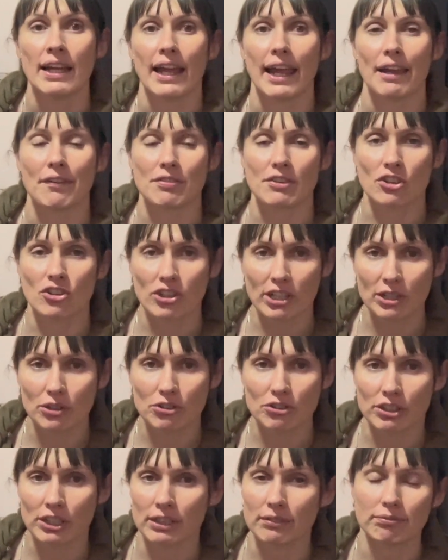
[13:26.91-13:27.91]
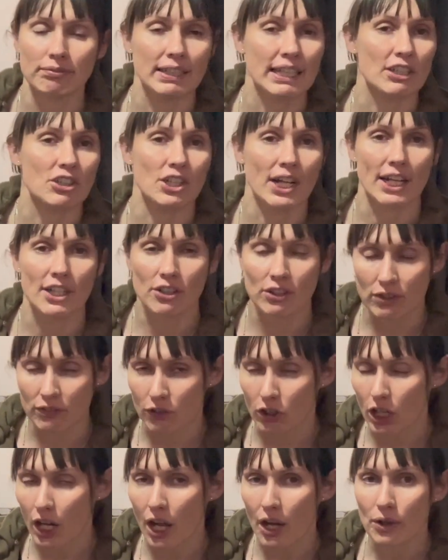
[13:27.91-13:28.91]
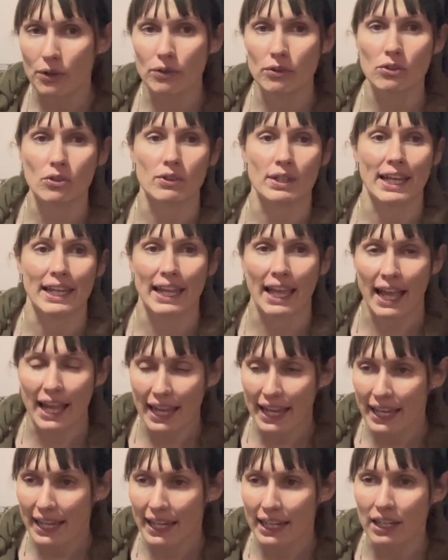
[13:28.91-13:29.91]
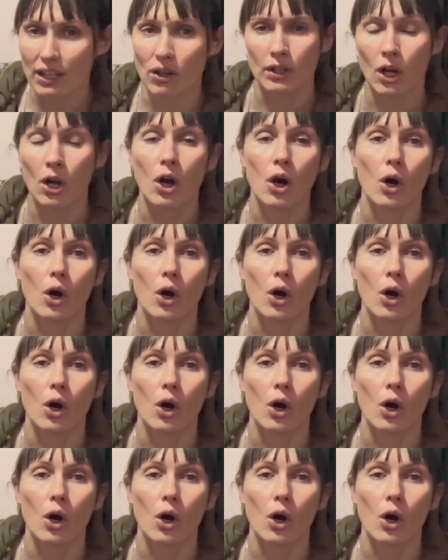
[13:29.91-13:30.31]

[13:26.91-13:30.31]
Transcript: If the children need changes of clothes, or they get ill,